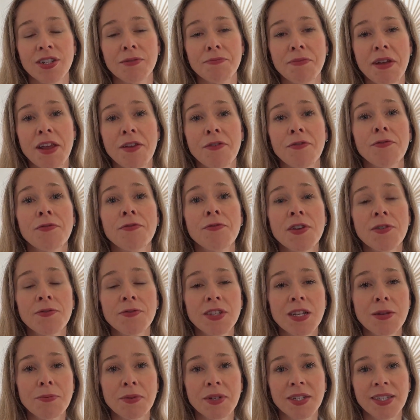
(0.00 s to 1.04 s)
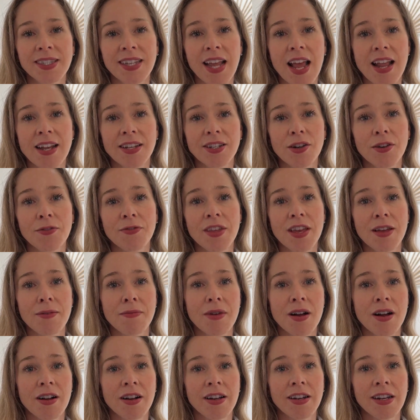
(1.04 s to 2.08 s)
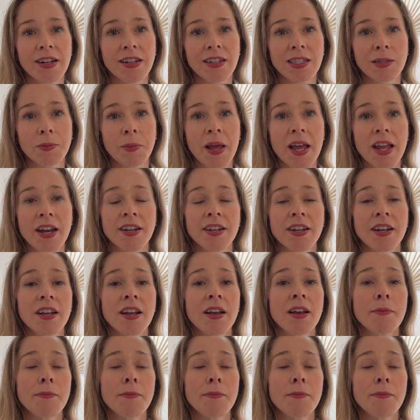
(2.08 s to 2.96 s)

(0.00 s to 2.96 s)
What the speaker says: to make 50% of their marketing spend